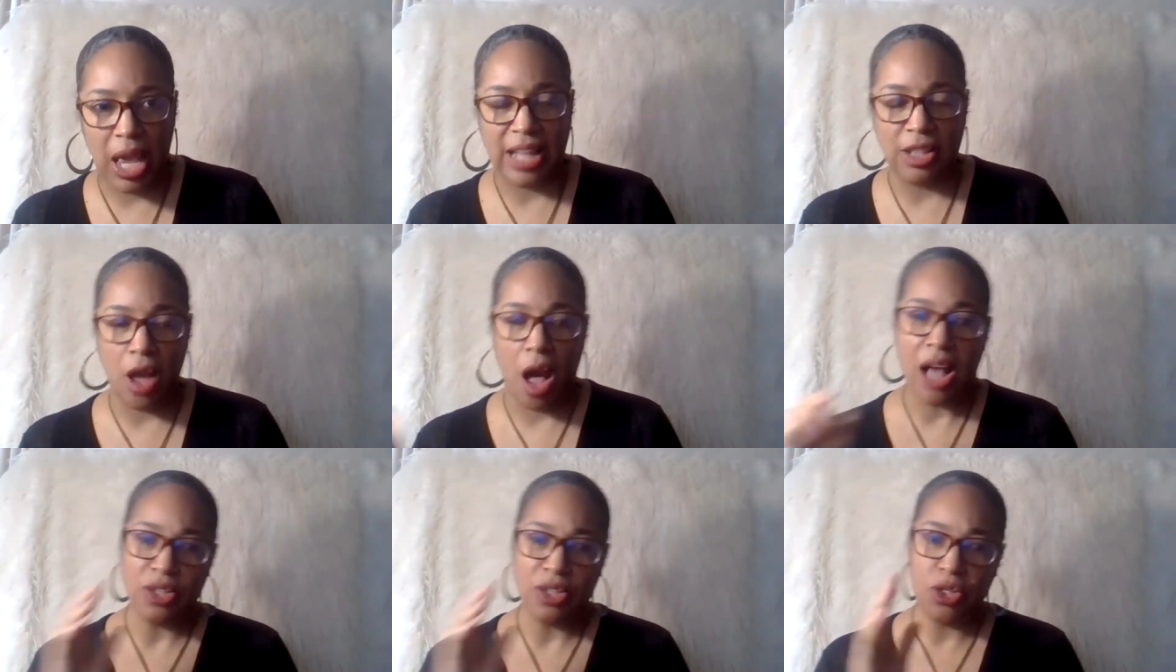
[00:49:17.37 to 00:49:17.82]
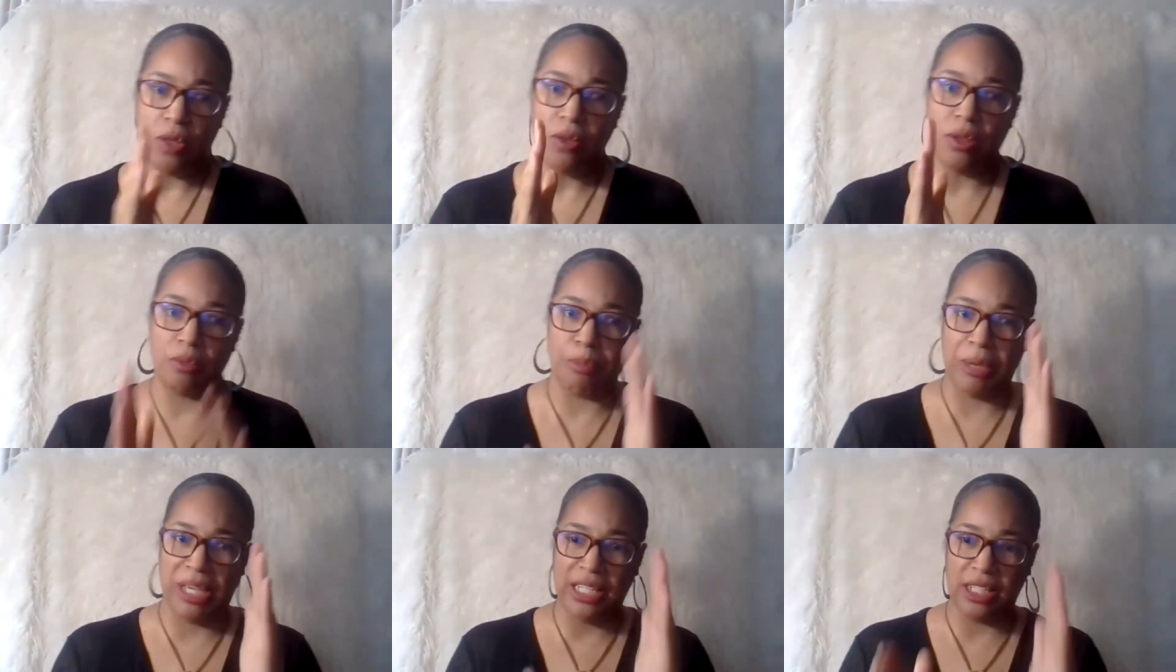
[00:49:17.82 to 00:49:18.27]
And also
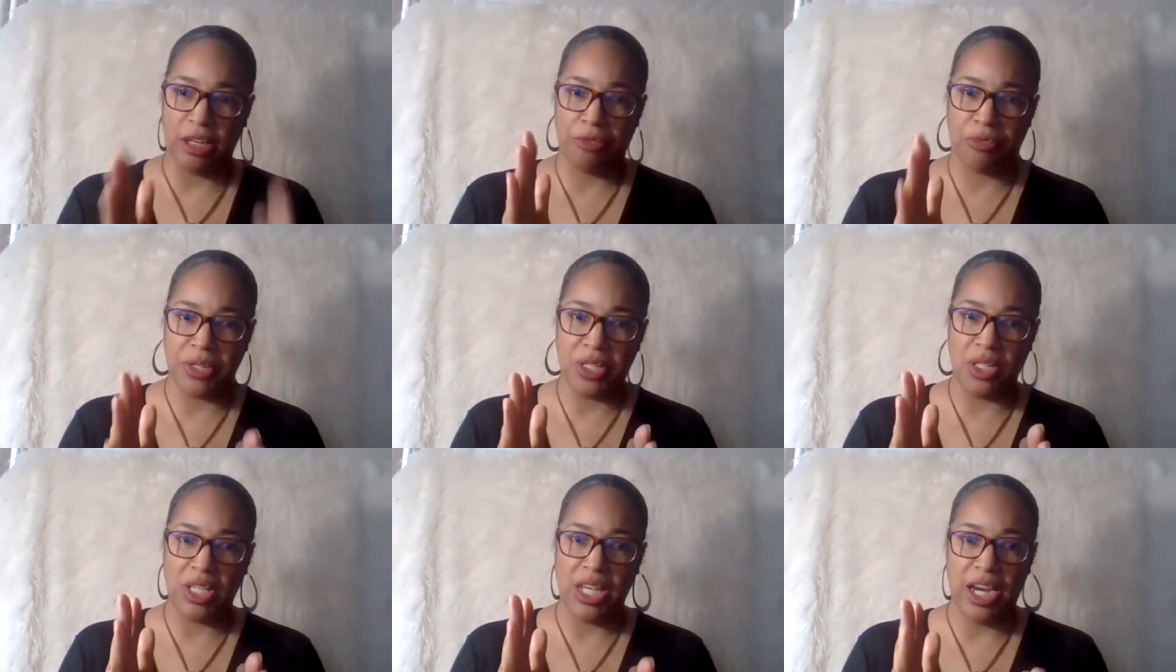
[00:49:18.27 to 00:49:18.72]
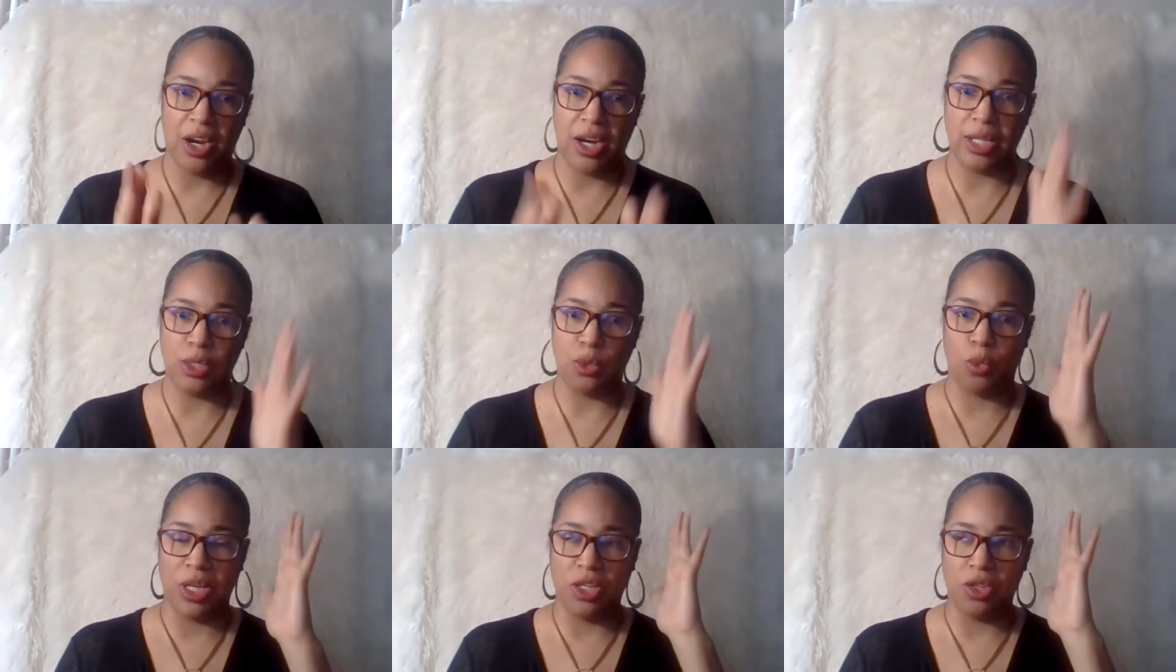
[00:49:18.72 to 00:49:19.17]
the big difference here
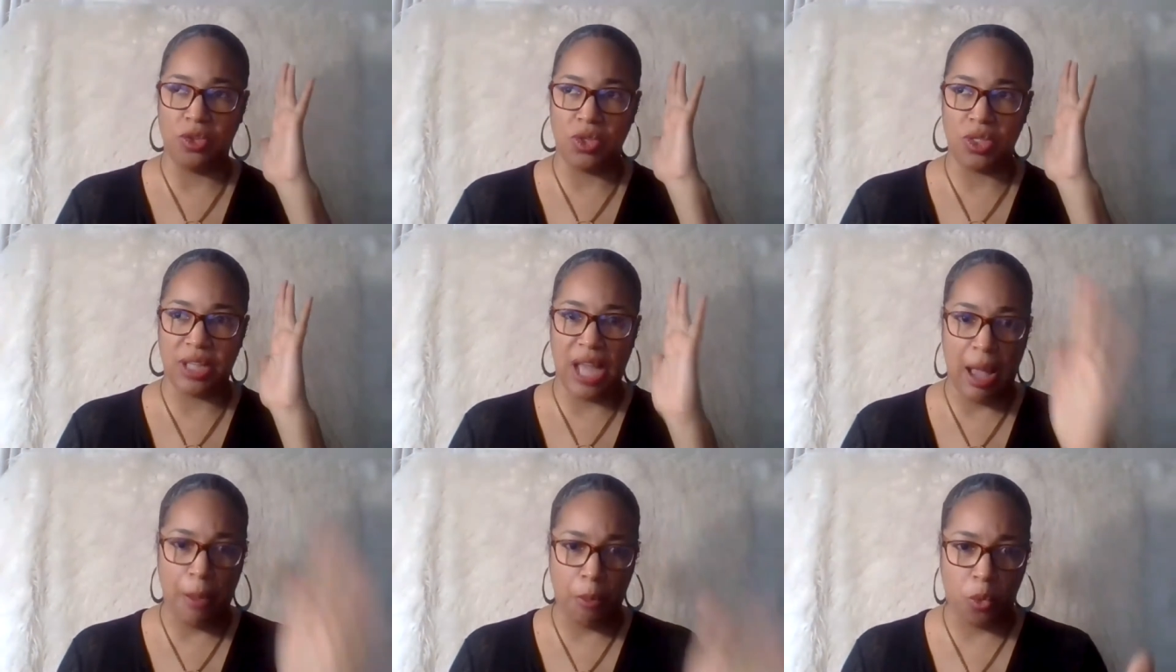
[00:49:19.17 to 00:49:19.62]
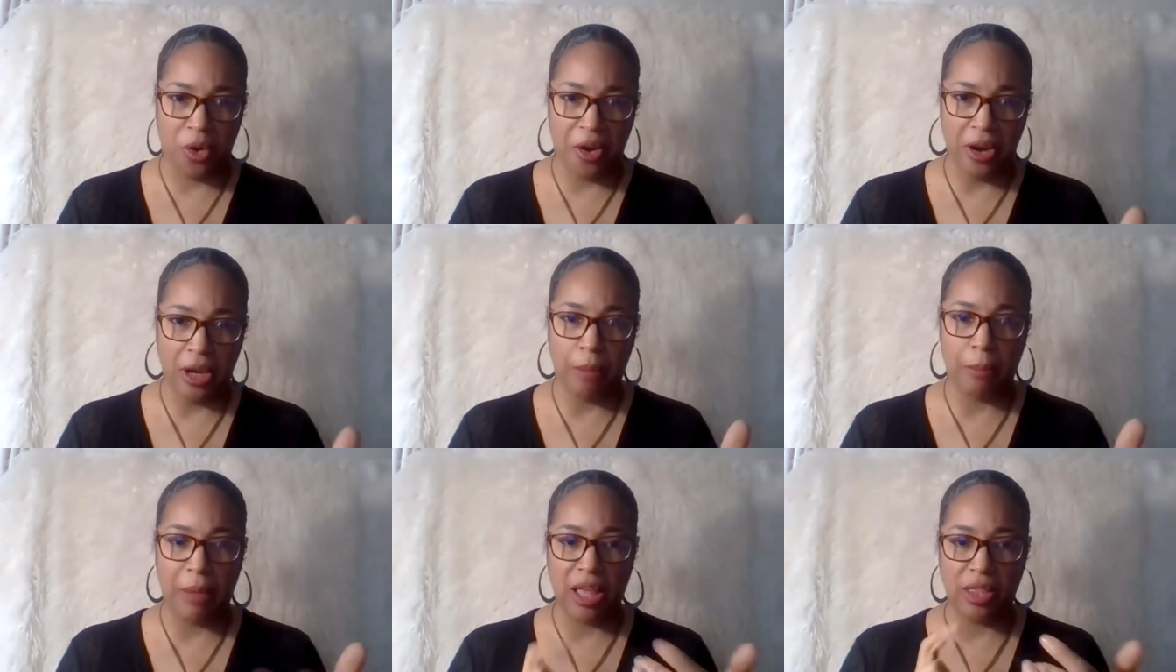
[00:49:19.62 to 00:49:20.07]
is when you stop
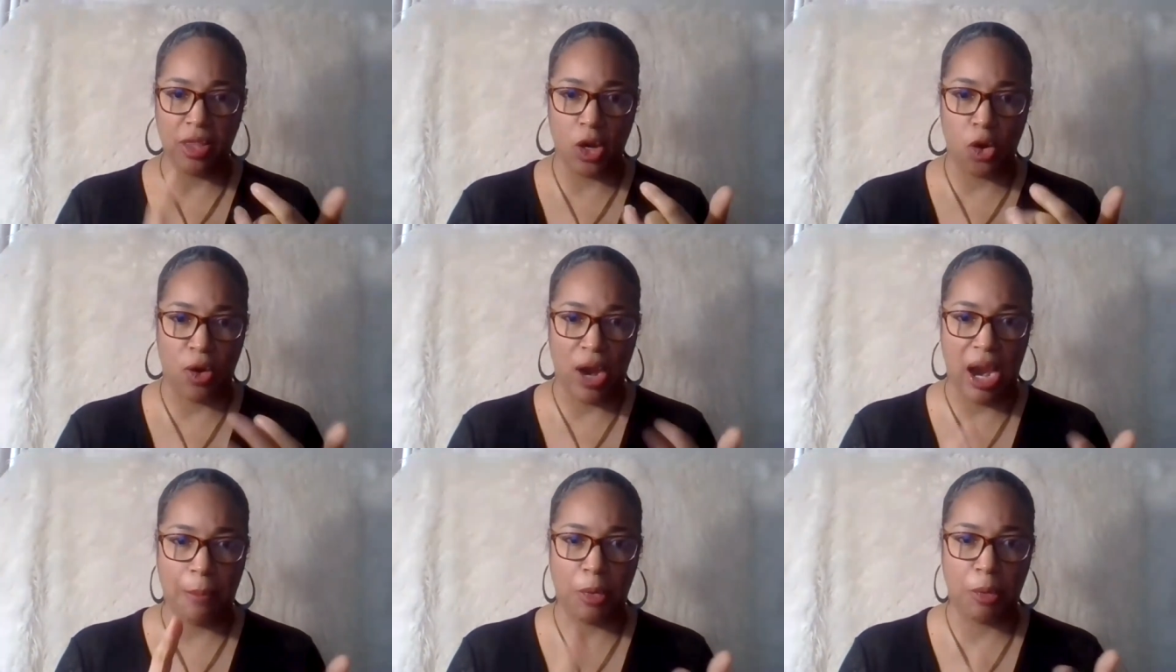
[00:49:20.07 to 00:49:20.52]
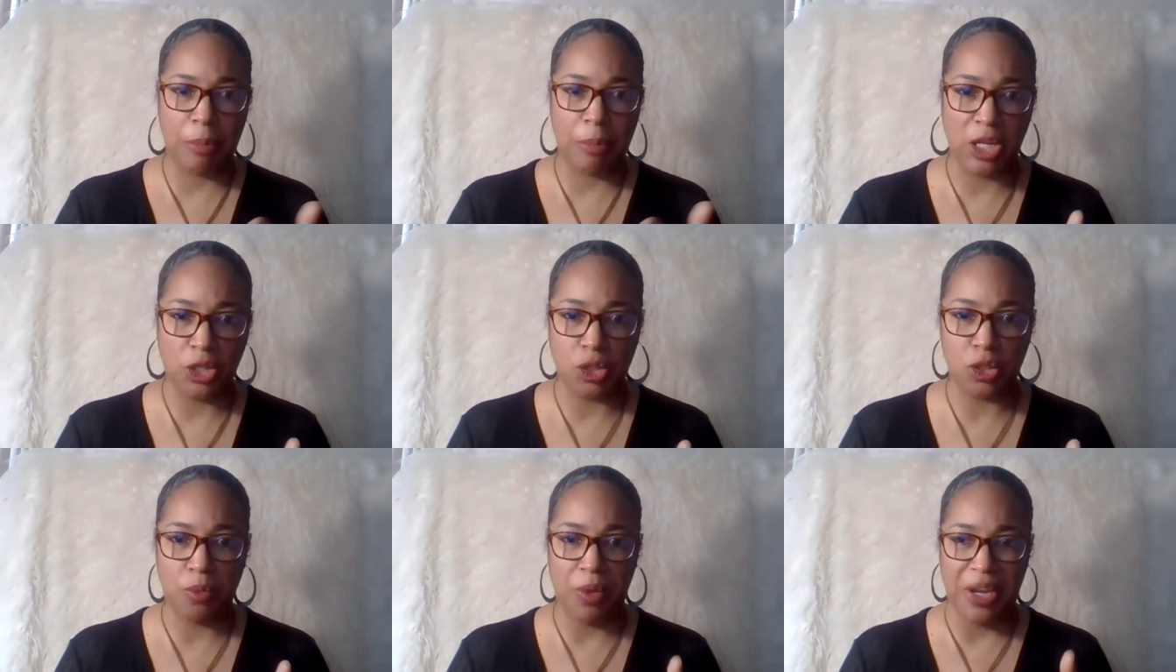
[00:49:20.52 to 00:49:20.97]
worrying about the grammar,
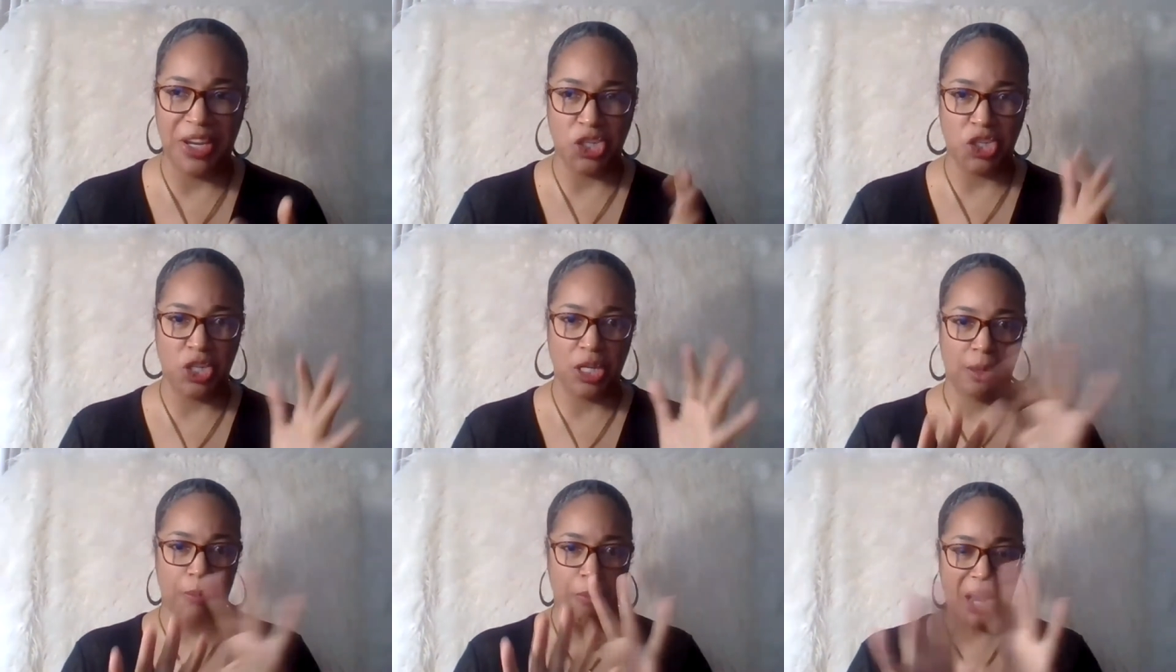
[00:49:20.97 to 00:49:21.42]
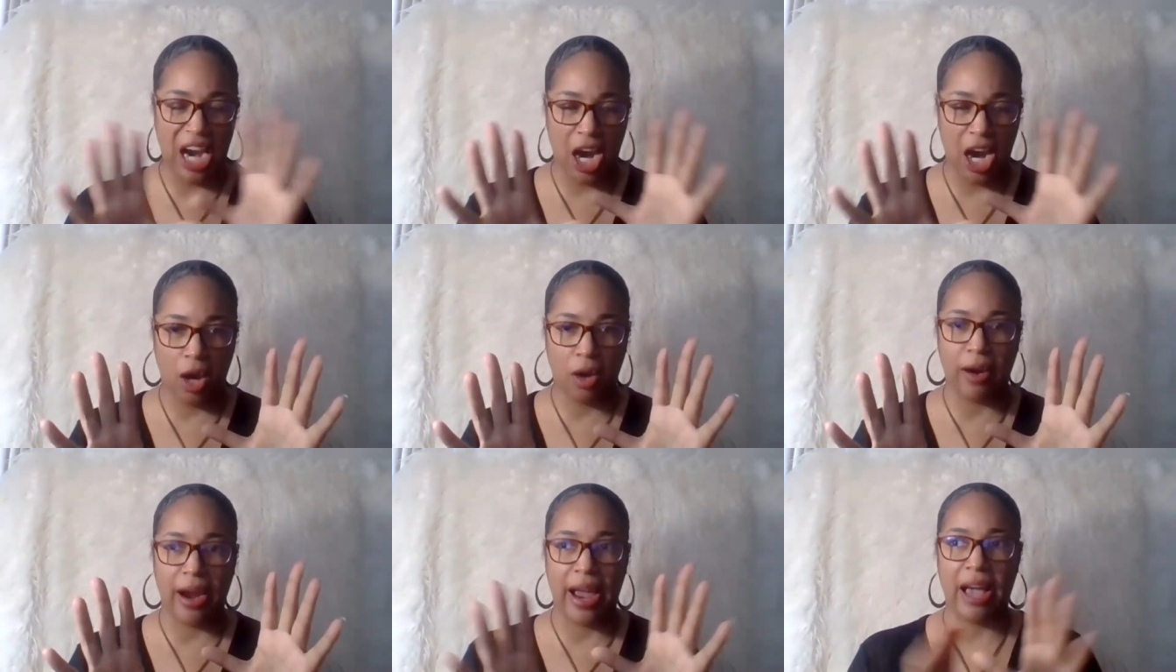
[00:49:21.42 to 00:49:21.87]
punctuation, and
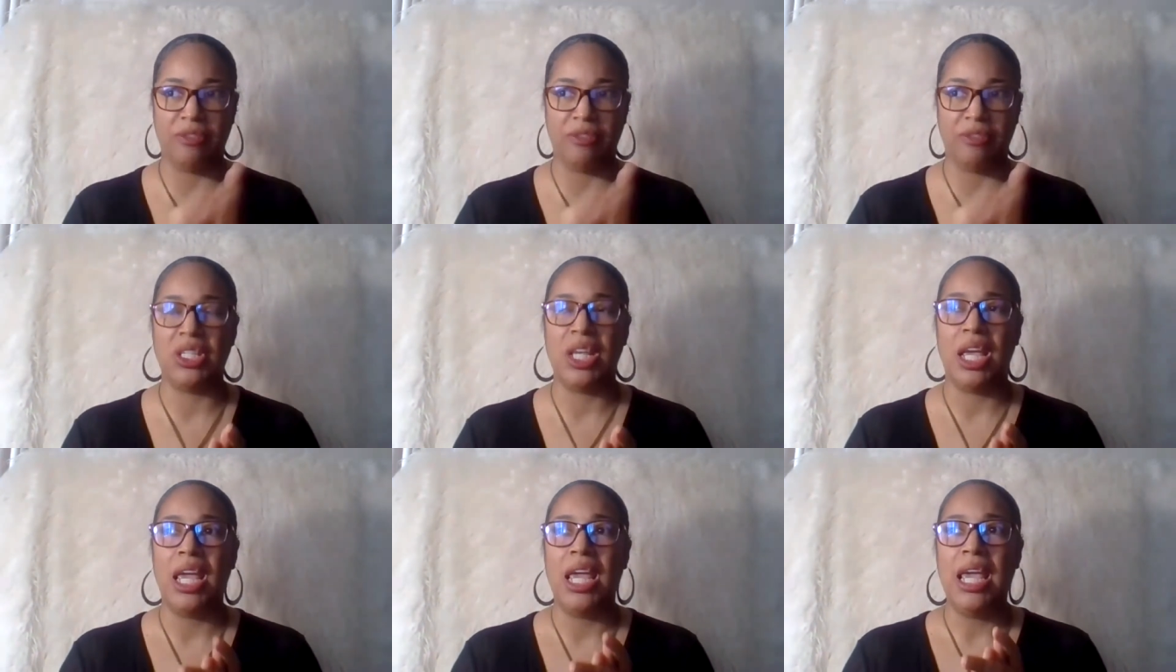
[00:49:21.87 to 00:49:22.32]
paragraphs